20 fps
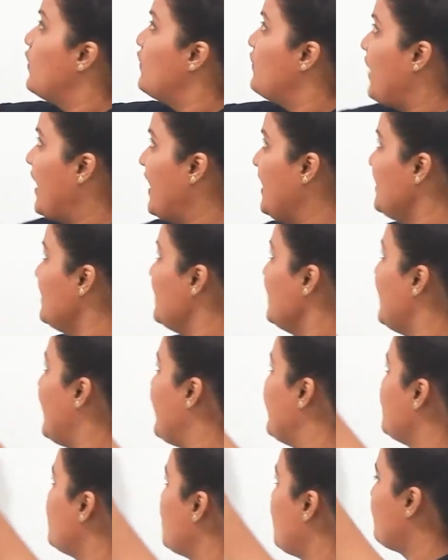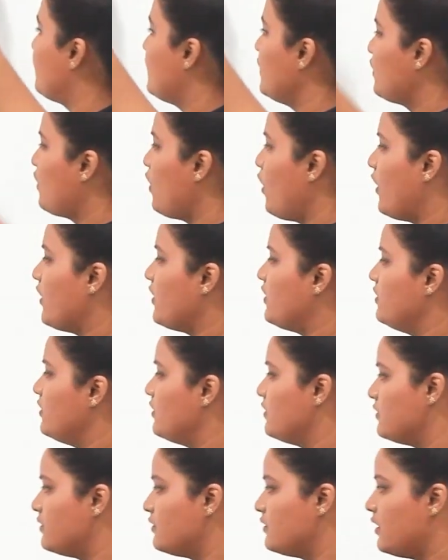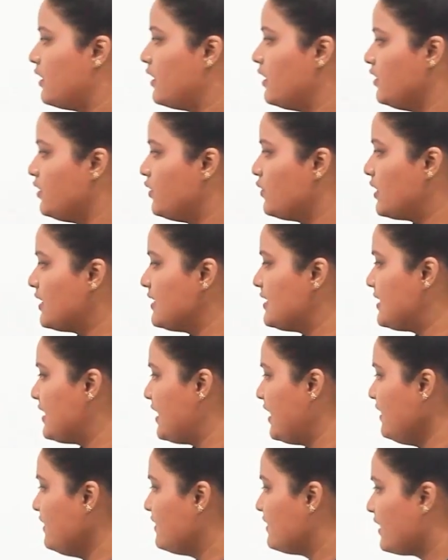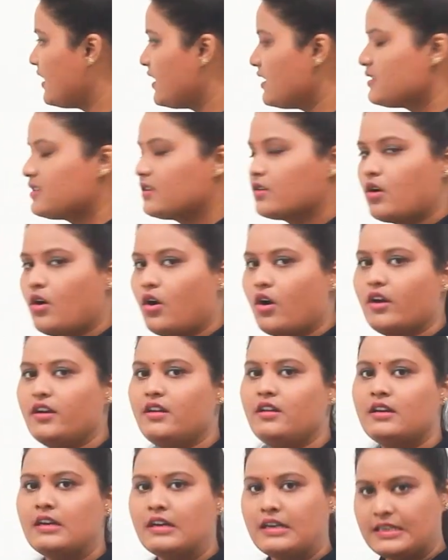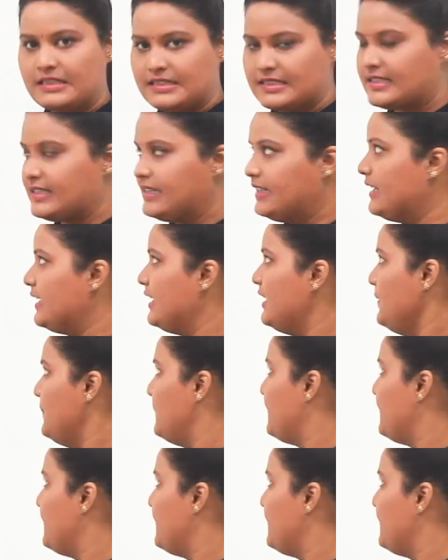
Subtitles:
Find the length of the chord. You can see there is a chord CD